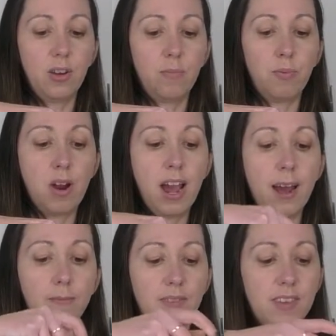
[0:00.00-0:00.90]

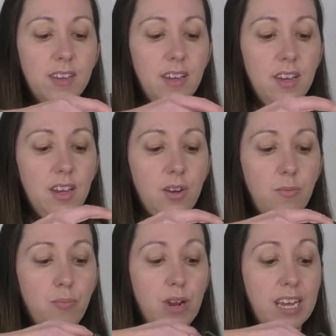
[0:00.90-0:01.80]
perhaps
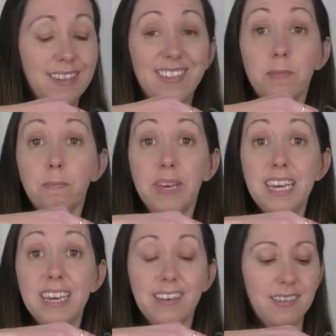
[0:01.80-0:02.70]
bring in some
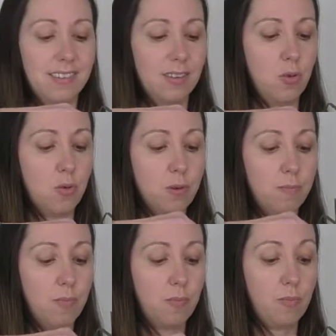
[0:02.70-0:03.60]
peaks or
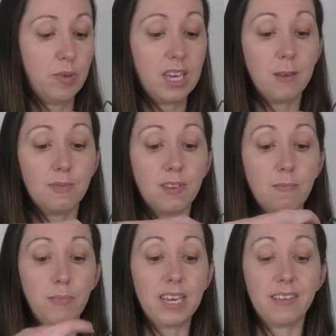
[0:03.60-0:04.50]
keep some
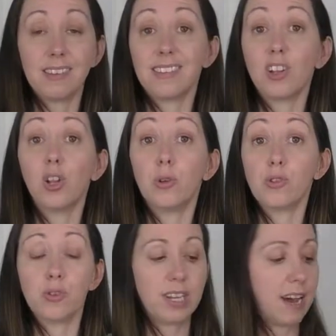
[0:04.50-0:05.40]
pieces
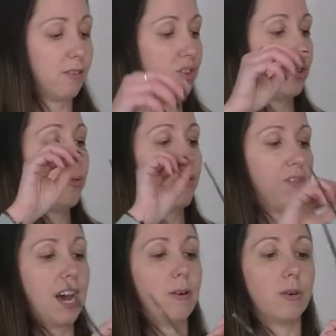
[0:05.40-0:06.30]
closer down to the
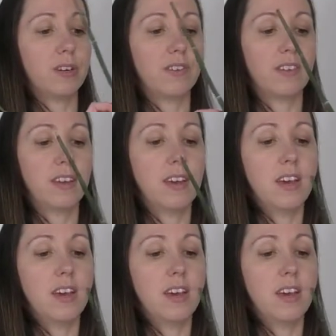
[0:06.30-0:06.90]
flowers.